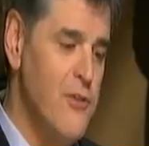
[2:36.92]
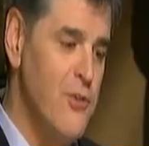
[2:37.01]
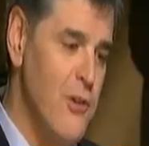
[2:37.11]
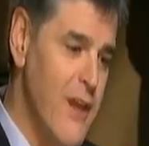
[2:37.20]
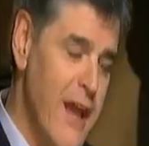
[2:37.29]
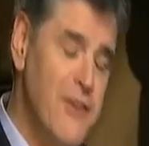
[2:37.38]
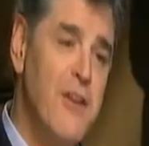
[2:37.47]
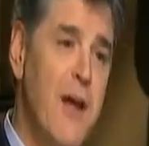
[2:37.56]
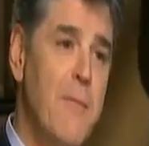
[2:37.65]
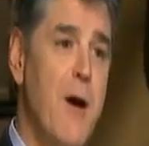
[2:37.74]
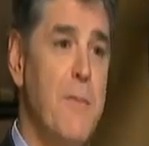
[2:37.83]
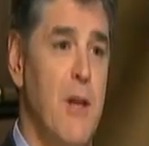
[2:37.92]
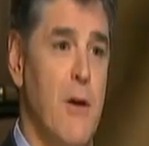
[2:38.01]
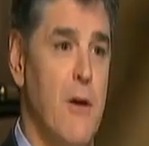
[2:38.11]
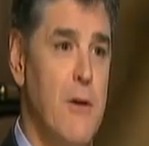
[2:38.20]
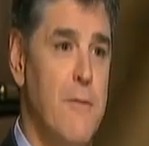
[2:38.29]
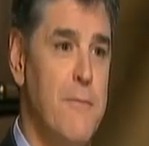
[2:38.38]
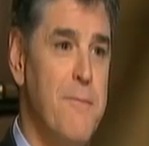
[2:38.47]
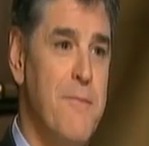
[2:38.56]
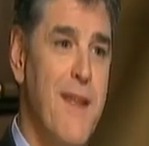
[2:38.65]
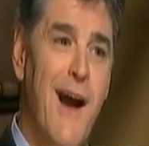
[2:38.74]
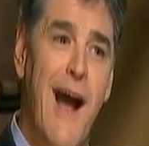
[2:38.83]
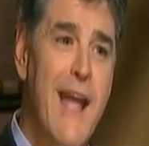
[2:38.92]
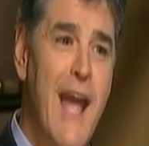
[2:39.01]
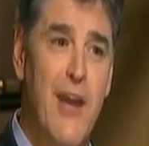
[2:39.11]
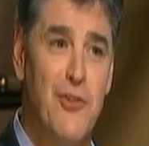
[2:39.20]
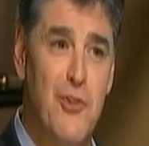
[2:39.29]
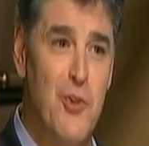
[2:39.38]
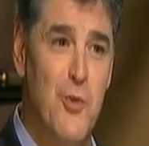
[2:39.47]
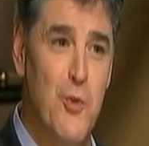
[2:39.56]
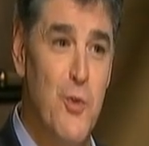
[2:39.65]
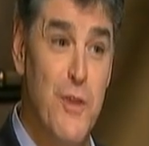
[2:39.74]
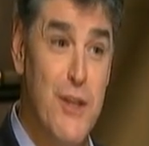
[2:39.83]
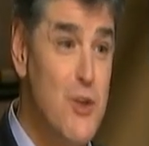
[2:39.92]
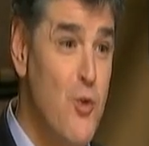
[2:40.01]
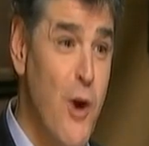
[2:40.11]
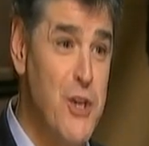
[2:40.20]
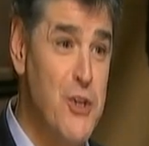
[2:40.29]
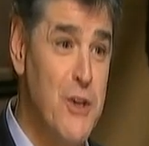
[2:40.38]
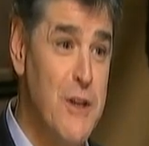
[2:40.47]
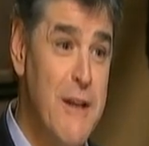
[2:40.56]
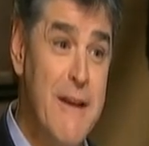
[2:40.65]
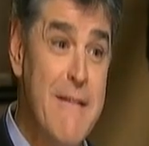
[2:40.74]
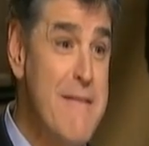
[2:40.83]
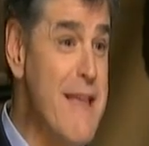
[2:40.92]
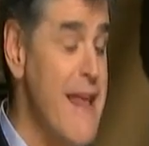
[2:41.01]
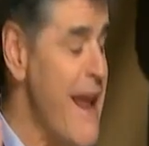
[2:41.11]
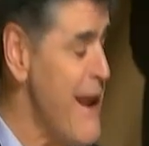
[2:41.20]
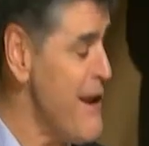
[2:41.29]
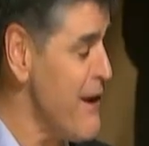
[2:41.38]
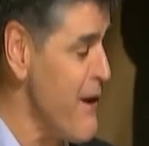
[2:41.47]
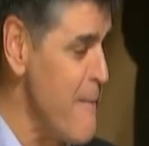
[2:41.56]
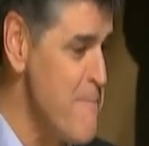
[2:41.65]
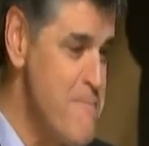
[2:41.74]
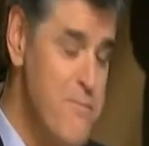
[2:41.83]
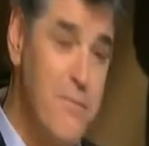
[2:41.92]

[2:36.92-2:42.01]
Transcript: All right, so last time I'm here, I asked you this question that ended up,